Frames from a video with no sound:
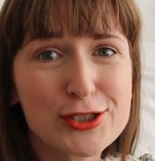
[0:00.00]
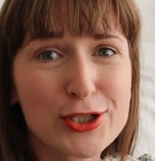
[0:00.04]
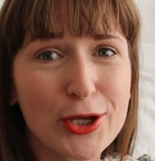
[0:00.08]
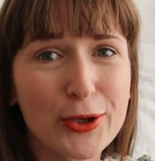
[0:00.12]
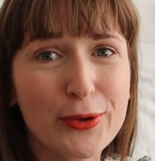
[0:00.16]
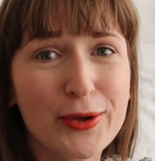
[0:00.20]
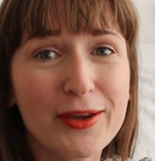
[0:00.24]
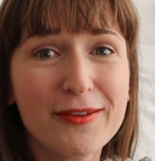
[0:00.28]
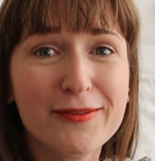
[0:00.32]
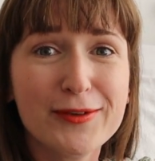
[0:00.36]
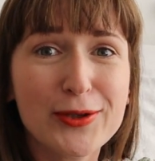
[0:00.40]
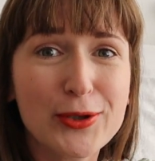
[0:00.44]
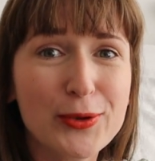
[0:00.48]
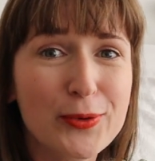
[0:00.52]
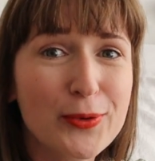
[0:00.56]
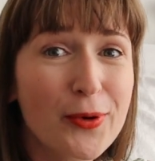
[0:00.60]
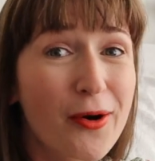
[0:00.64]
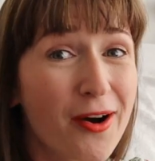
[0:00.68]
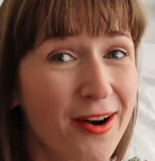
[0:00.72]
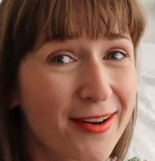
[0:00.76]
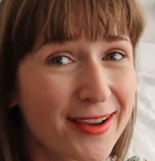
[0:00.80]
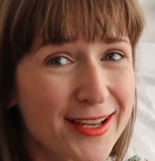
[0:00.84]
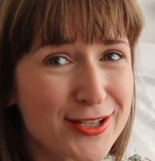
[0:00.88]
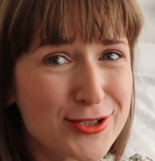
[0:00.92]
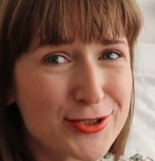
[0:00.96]
So if you
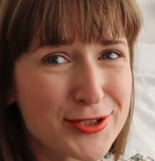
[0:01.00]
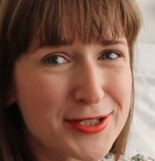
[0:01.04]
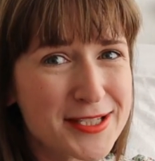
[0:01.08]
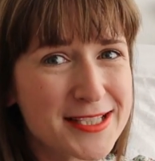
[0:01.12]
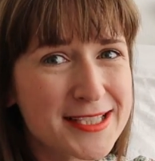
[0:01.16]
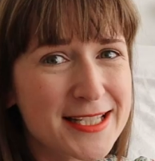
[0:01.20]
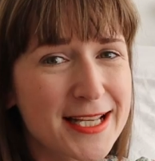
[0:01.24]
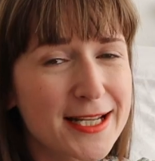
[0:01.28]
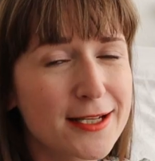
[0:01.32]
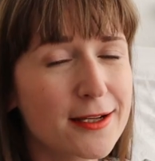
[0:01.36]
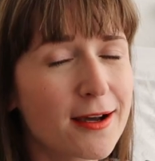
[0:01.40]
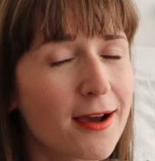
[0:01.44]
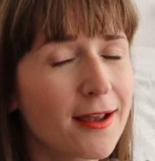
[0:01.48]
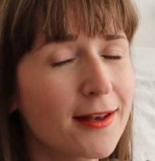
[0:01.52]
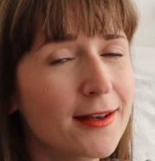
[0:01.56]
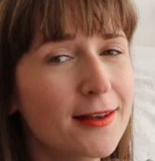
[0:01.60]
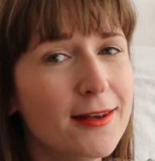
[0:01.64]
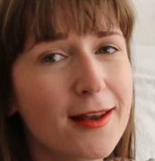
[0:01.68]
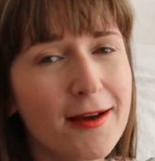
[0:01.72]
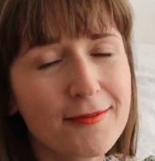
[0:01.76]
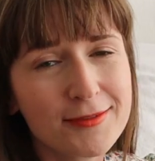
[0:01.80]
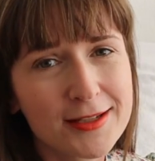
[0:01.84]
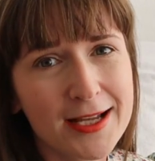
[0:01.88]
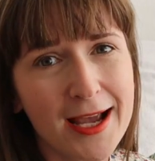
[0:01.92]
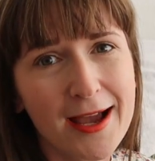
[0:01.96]
are interested, I'd
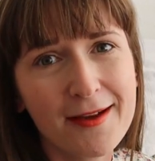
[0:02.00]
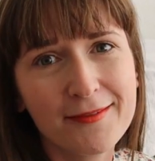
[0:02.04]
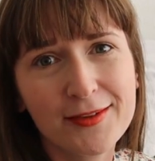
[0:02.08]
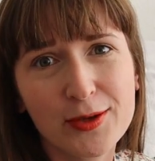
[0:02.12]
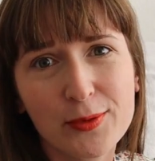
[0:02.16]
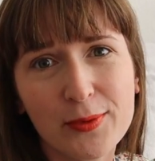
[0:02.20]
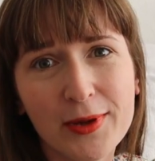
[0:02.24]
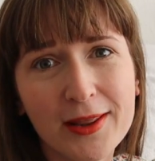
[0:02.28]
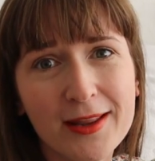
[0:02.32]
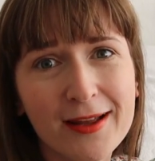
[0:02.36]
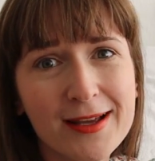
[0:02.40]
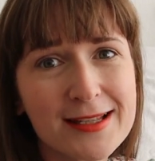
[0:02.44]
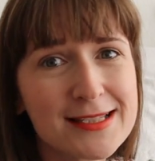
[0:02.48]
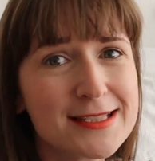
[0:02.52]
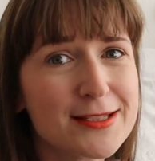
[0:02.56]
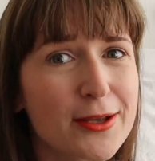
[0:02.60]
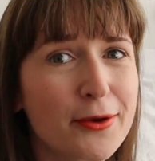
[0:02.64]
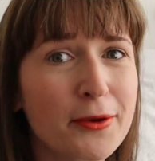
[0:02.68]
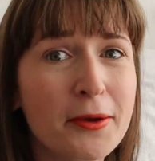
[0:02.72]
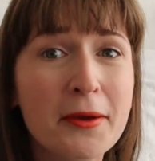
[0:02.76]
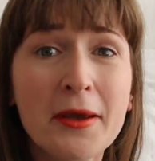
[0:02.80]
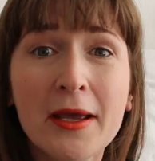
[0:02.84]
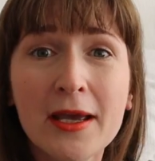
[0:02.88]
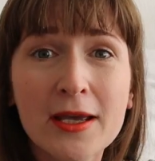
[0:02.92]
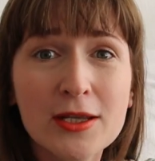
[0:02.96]
love to have you with us.
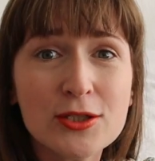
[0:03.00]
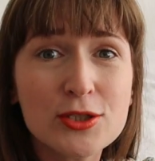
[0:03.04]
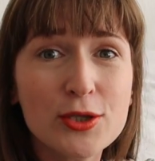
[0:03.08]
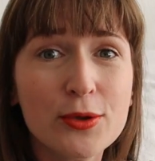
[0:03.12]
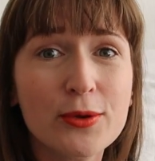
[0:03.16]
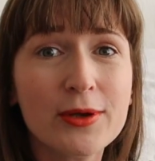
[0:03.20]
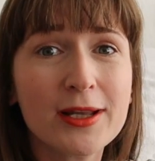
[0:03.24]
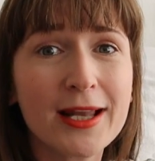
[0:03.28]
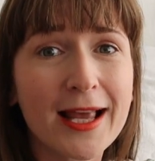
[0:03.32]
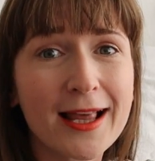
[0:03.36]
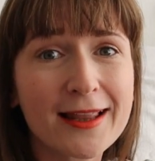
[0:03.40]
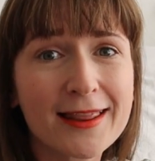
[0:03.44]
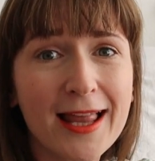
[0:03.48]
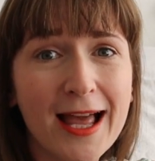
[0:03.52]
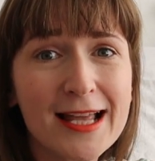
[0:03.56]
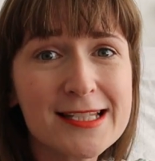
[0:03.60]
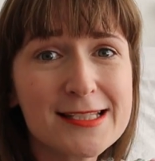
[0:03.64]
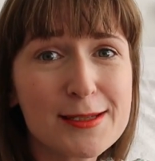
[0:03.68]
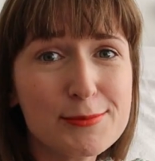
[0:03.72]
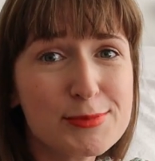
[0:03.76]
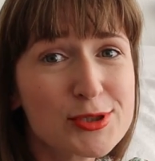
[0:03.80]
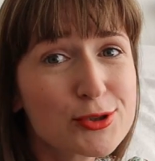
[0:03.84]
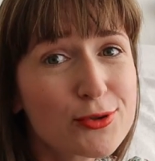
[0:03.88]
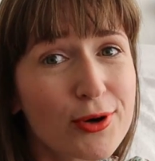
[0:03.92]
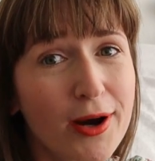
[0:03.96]
So do click
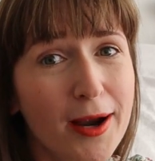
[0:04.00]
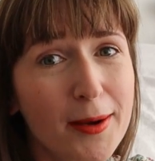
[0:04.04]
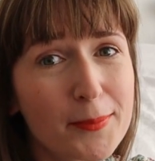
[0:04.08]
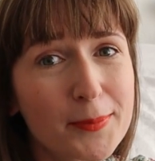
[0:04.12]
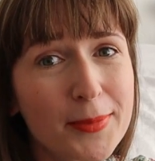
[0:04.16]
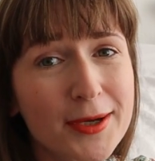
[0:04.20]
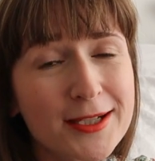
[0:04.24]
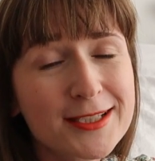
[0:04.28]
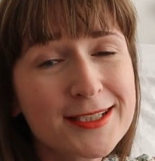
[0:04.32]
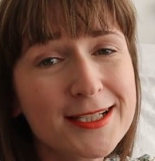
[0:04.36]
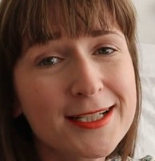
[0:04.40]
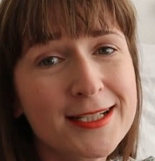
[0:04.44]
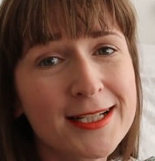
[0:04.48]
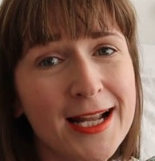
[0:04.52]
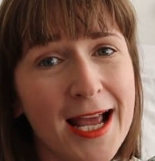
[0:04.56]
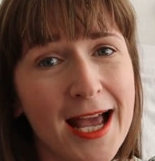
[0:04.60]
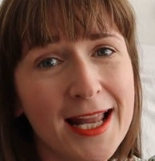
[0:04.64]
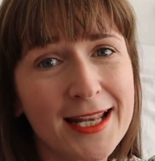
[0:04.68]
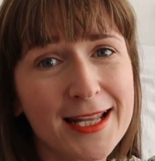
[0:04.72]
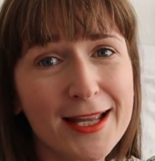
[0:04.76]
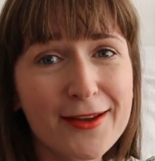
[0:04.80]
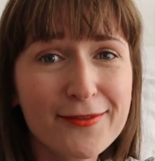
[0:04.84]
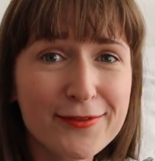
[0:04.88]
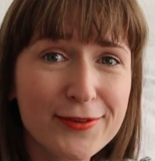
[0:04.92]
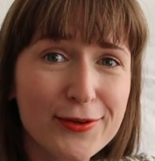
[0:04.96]
that subscribe button.
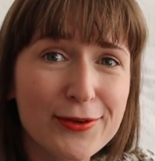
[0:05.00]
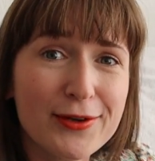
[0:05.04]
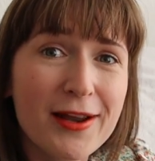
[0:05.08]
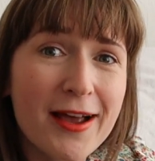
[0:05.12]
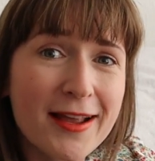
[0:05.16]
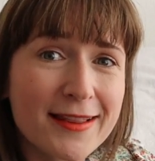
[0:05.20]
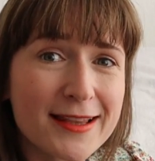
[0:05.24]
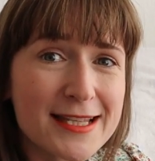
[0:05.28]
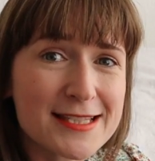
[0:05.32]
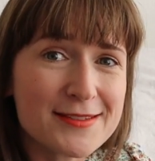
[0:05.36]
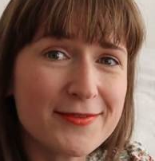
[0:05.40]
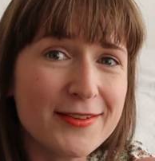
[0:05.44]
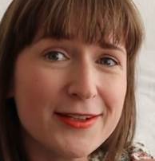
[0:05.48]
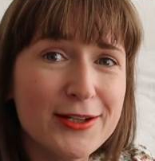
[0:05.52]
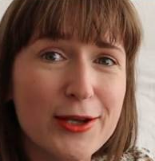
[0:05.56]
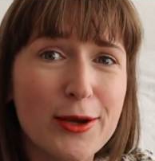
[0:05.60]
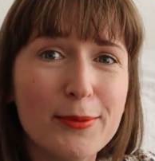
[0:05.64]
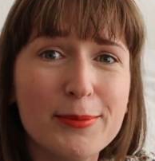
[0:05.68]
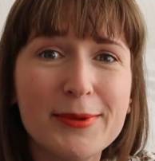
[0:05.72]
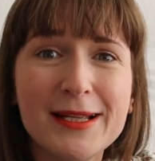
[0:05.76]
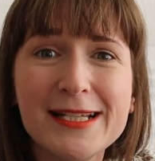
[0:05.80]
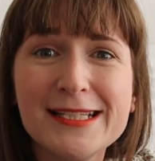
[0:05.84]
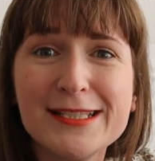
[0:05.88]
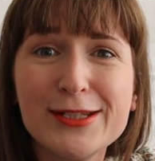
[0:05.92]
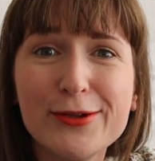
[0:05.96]
And if you like this
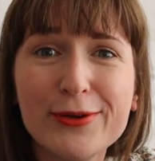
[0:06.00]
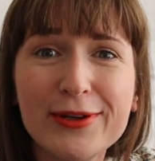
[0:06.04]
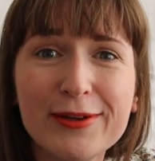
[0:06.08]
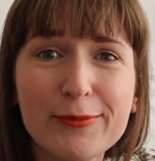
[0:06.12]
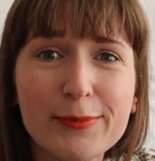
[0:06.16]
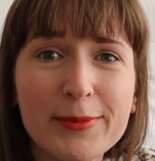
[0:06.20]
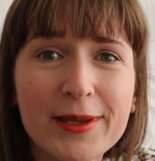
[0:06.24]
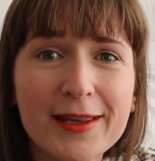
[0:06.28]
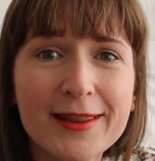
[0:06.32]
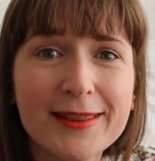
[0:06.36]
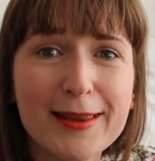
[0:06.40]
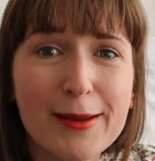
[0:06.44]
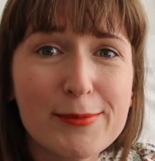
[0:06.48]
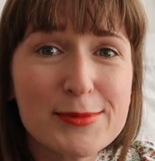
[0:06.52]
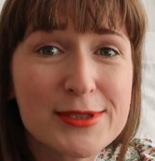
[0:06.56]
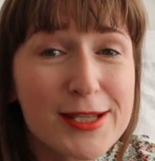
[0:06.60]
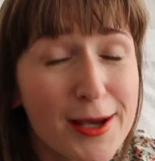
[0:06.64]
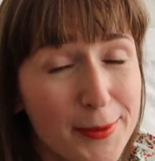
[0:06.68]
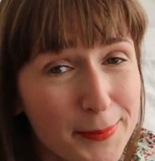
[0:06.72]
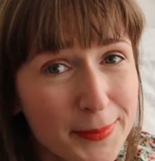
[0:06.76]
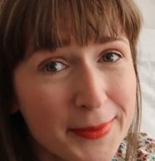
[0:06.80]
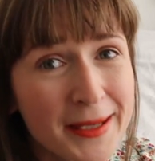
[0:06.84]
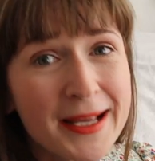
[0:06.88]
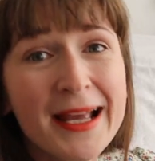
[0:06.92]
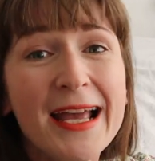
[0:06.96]
video, please do give me a thumbs
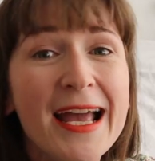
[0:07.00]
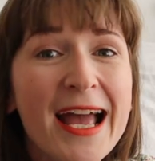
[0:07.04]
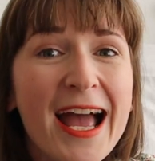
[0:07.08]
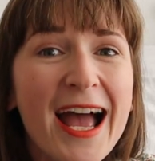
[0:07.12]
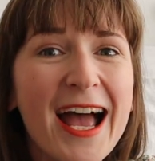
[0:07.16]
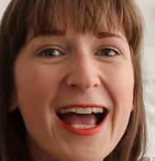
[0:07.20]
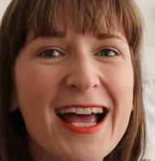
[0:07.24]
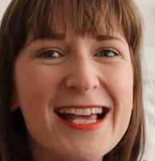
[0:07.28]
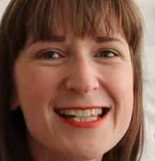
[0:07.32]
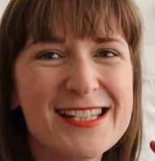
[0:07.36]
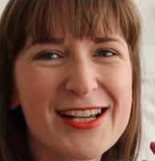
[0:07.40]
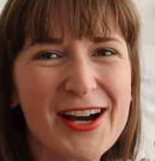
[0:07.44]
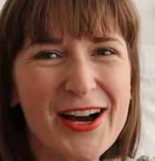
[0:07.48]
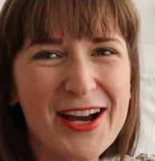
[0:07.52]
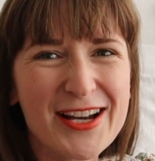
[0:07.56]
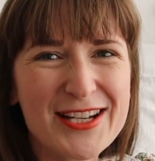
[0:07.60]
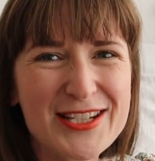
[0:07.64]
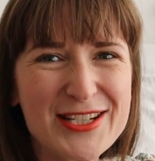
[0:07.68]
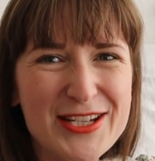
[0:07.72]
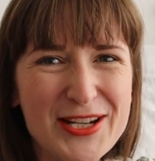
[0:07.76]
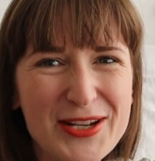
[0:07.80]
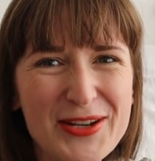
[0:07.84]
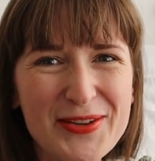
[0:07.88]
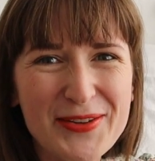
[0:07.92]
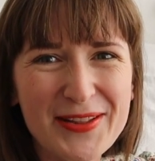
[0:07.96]
up as I
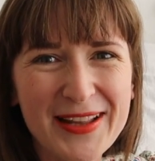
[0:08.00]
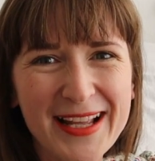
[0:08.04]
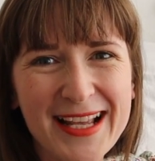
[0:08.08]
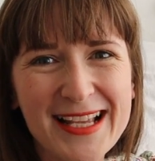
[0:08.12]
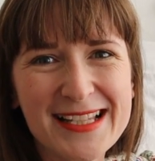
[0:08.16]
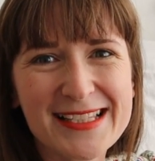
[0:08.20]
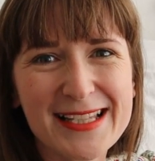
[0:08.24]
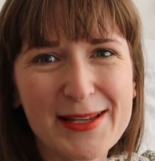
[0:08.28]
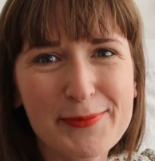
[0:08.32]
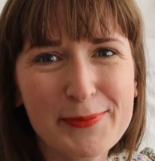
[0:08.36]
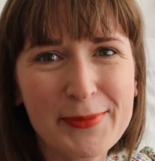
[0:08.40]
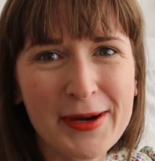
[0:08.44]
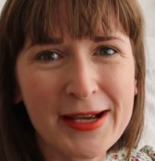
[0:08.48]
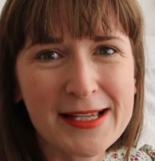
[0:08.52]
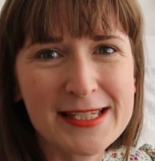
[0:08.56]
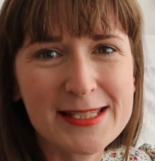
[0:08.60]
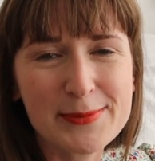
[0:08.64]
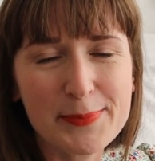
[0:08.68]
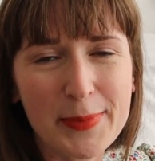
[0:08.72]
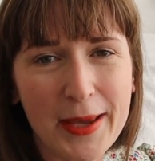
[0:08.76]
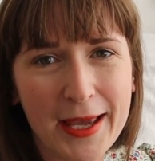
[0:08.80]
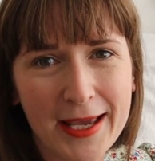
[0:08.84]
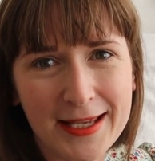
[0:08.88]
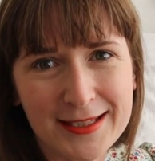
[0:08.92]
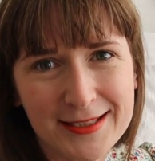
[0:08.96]
do these in my
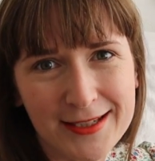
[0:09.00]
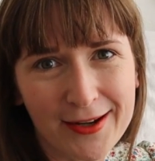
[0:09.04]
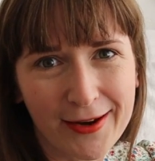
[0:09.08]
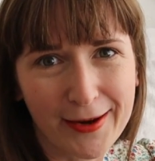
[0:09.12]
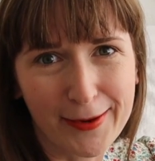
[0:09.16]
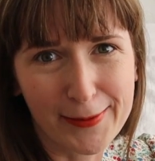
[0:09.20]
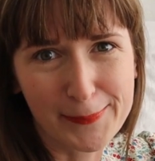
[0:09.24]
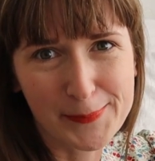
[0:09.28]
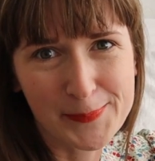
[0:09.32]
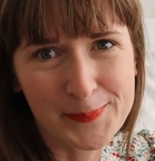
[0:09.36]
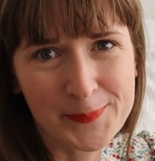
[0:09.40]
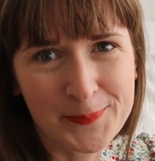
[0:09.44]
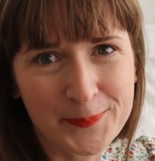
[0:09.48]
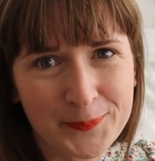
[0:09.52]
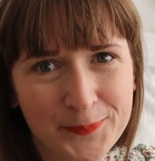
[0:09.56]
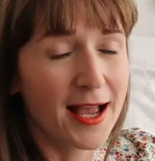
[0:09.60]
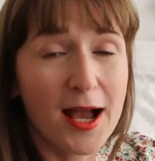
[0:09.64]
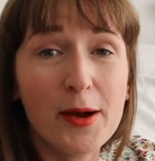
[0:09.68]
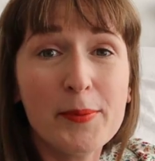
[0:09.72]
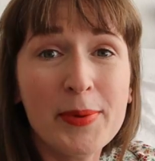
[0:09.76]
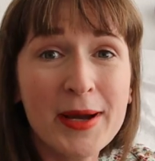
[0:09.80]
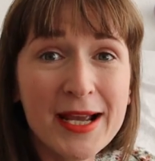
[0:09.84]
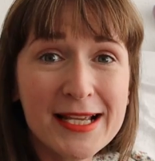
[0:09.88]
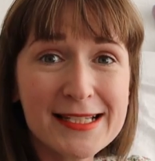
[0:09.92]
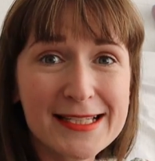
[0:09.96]
spare time.
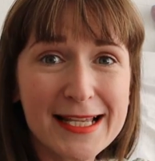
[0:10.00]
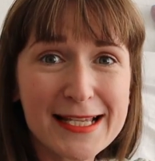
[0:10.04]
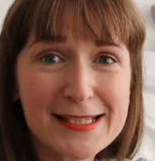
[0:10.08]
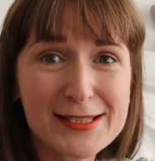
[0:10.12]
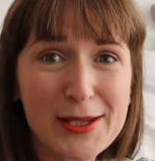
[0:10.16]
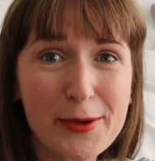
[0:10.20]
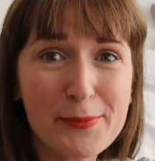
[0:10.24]
Amazing.